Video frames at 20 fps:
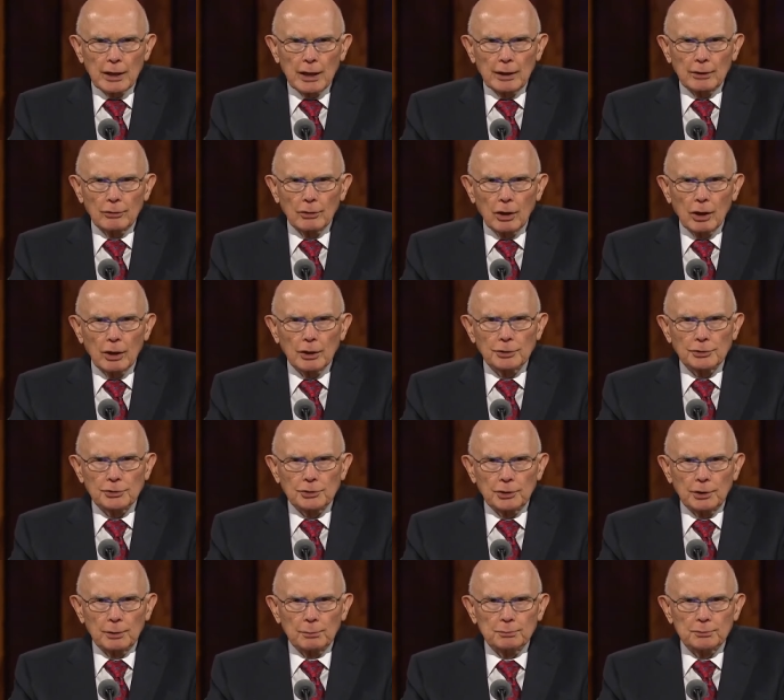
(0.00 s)
and
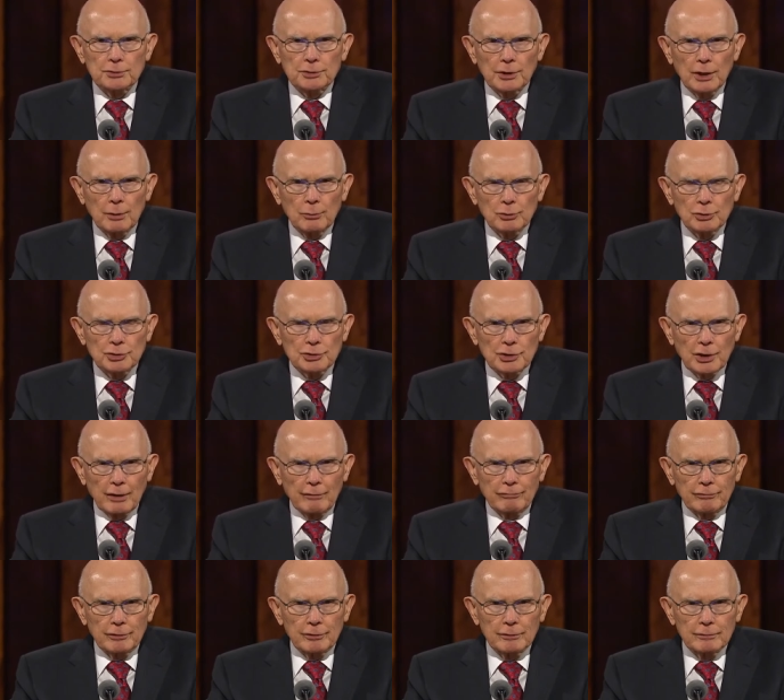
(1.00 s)
hardships they would
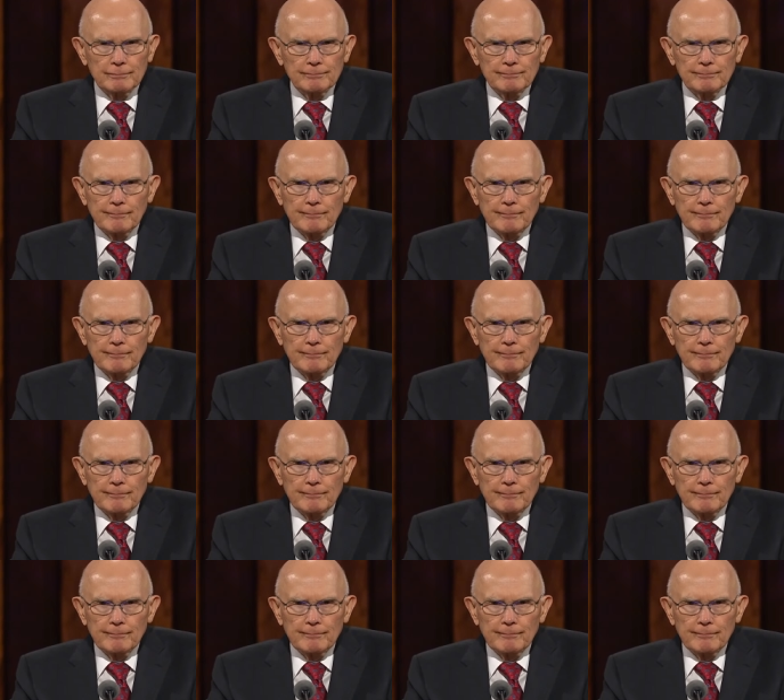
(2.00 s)
suffer.